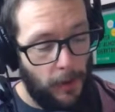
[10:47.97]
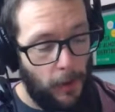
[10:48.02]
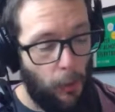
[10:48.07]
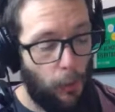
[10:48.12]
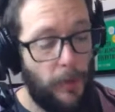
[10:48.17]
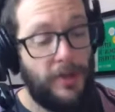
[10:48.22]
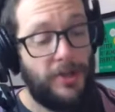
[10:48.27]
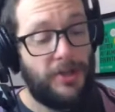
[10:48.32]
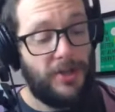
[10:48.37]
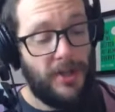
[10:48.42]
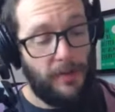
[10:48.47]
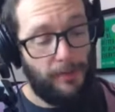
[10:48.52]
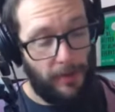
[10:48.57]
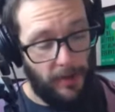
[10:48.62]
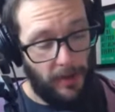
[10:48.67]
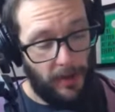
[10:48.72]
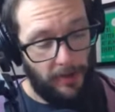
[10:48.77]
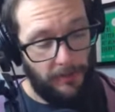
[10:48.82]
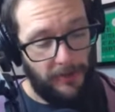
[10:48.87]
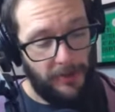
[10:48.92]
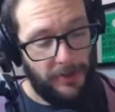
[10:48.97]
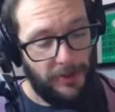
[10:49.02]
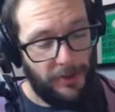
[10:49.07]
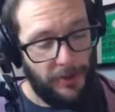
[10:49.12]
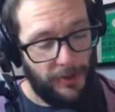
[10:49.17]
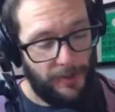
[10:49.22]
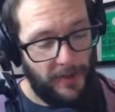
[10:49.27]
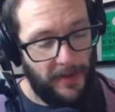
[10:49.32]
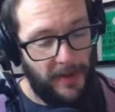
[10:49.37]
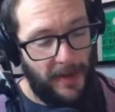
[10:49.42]

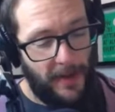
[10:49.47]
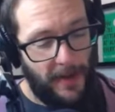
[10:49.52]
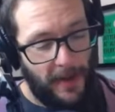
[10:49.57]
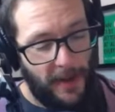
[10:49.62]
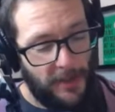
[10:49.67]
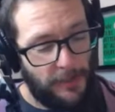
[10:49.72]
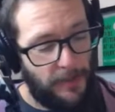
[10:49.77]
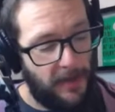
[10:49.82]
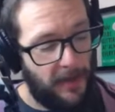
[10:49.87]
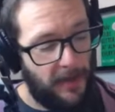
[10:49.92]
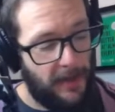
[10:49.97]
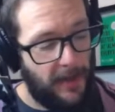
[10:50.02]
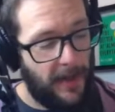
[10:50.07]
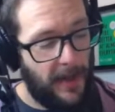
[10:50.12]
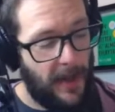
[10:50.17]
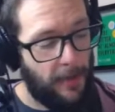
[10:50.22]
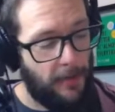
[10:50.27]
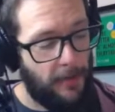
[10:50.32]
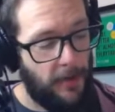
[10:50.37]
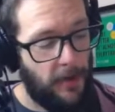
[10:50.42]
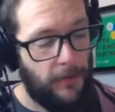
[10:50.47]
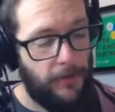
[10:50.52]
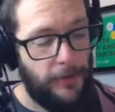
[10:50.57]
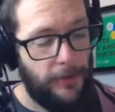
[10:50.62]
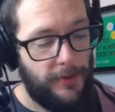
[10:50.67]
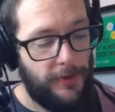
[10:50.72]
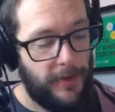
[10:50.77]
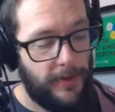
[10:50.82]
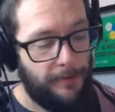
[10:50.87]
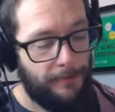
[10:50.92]
has been in the habit of
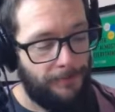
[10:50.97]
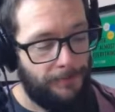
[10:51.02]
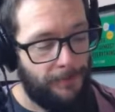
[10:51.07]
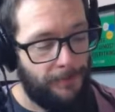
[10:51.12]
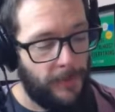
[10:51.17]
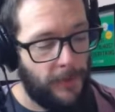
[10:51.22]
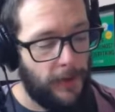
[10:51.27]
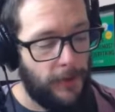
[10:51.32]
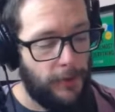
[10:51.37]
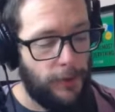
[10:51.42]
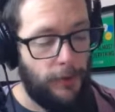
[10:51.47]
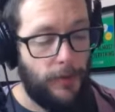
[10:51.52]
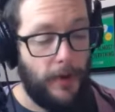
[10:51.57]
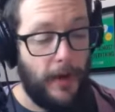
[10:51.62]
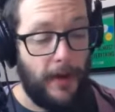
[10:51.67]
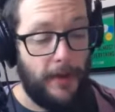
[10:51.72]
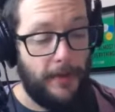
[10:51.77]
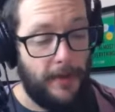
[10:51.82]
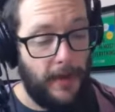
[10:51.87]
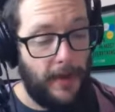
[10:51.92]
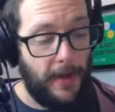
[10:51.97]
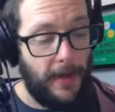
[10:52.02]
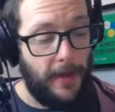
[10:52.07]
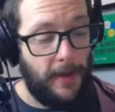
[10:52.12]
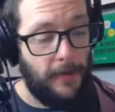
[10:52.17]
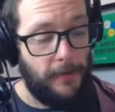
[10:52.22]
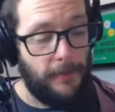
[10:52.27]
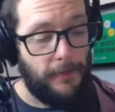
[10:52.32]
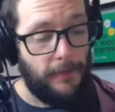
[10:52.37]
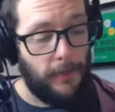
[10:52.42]
using? Do not
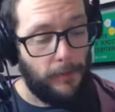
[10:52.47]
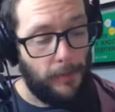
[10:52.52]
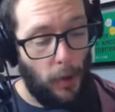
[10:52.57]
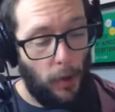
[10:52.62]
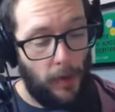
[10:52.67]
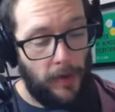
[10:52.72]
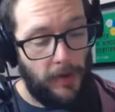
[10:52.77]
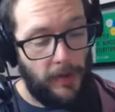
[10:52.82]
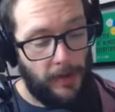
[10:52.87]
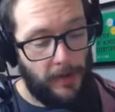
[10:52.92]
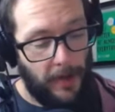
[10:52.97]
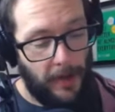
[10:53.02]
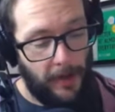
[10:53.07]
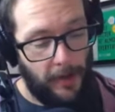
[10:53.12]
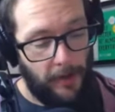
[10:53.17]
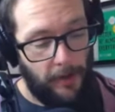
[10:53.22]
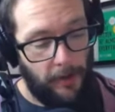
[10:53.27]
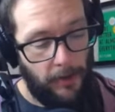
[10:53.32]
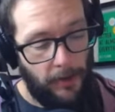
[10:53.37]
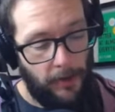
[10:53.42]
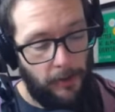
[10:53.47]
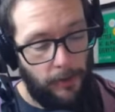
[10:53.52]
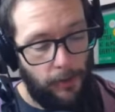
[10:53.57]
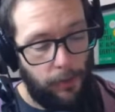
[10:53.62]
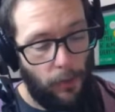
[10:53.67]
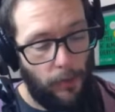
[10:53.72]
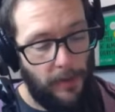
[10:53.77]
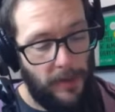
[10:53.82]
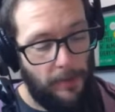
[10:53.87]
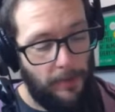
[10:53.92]
they, from knowing the lyre,
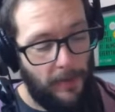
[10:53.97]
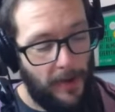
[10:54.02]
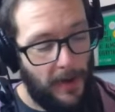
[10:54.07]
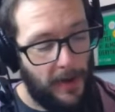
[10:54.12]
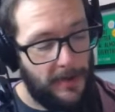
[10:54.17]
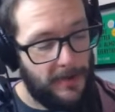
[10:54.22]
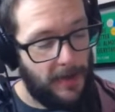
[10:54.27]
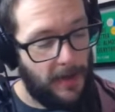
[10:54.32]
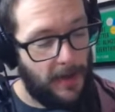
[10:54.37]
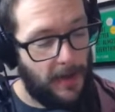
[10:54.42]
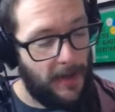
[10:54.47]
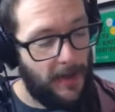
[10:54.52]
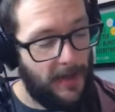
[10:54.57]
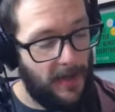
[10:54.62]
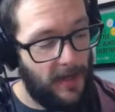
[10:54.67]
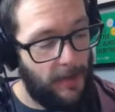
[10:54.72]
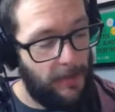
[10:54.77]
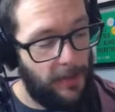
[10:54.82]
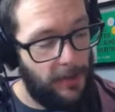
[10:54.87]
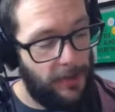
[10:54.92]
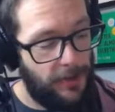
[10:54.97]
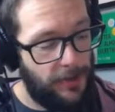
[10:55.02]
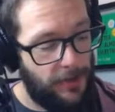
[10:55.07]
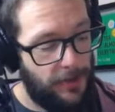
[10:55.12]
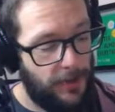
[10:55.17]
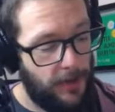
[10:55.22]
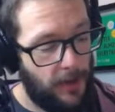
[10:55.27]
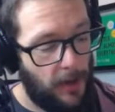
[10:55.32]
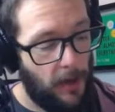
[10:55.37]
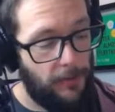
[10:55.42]
form in the mind's eye an image
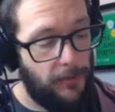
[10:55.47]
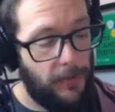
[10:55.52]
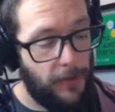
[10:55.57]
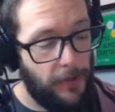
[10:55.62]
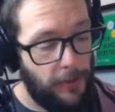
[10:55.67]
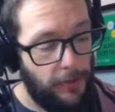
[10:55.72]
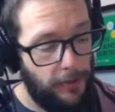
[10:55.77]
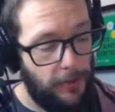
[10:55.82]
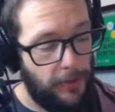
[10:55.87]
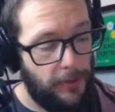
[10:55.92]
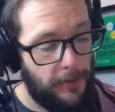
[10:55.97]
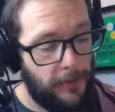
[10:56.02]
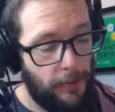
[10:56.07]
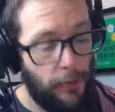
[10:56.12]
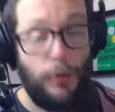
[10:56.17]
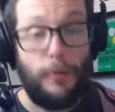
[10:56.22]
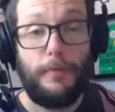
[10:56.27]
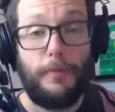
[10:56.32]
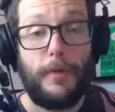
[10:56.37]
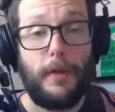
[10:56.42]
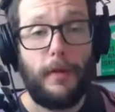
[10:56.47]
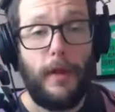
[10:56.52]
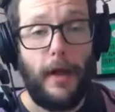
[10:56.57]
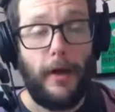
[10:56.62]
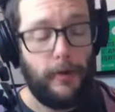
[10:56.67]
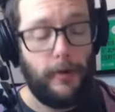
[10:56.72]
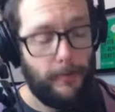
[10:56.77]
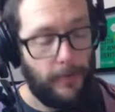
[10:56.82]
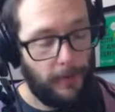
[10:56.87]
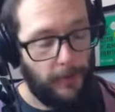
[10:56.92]
of the youth to whom the
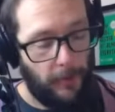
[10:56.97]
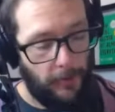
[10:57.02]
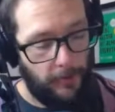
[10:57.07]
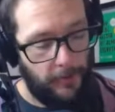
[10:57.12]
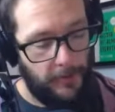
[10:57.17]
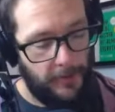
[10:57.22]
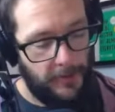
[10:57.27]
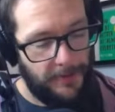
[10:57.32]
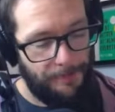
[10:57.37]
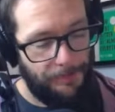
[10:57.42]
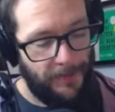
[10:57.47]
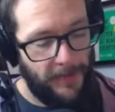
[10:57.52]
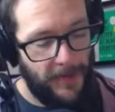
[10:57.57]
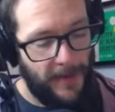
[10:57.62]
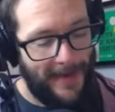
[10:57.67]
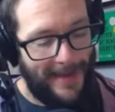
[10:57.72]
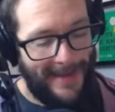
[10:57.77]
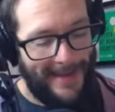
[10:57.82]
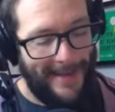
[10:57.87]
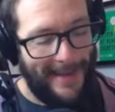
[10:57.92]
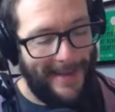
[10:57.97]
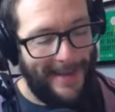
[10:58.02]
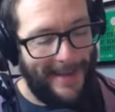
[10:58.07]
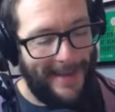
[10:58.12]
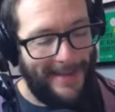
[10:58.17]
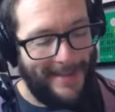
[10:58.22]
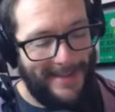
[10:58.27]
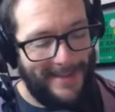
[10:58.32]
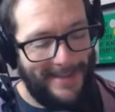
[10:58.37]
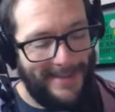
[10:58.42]
lyre belongs?
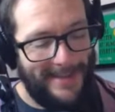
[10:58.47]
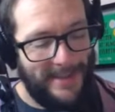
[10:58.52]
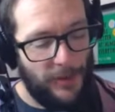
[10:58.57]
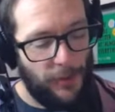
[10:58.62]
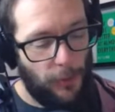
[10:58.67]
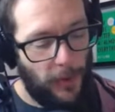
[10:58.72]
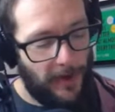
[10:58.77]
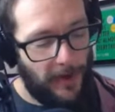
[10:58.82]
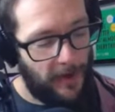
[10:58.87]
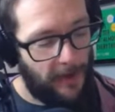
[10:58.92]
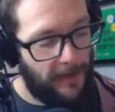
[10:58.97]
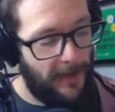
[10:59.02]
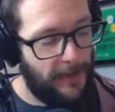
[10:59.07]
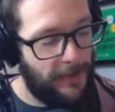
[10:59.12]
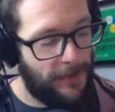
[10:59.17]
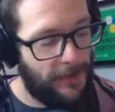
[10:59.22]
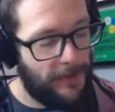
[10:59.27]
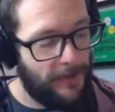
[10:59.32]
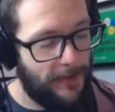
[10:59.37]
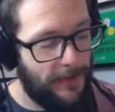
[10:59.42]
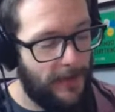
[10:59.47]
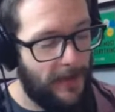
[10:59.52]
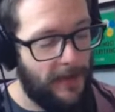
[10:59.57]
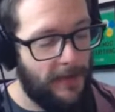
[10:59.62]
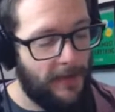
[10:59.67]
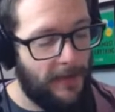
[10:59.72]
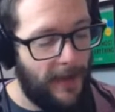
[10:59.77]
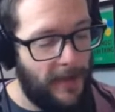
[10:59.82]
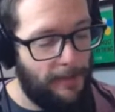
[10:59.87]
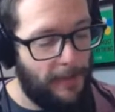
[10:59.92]
And this is recollection.
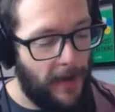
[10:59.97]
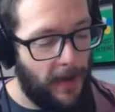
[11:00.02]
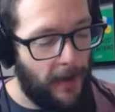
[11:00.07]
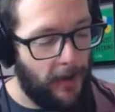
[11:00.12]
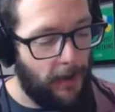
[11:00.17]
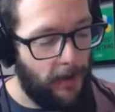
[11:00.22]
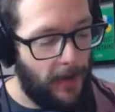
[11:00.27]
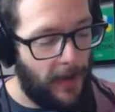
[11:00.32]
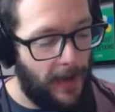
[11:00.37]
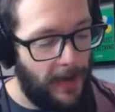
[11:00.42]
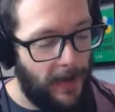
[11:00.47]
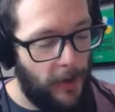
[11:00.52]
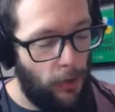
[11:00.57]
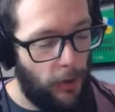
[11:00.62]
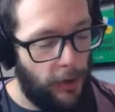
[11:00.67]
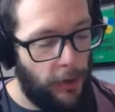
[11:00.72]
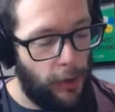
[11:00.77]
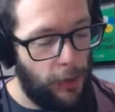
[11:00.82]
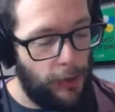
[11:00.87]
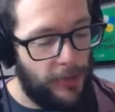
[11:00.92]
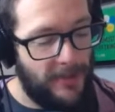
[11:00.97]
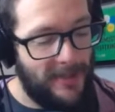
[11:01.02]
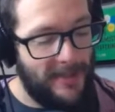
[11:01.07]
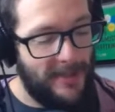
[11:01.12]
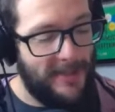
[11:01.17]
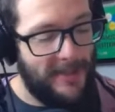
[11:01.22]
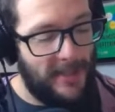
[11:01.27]
In like manner, anyone who sees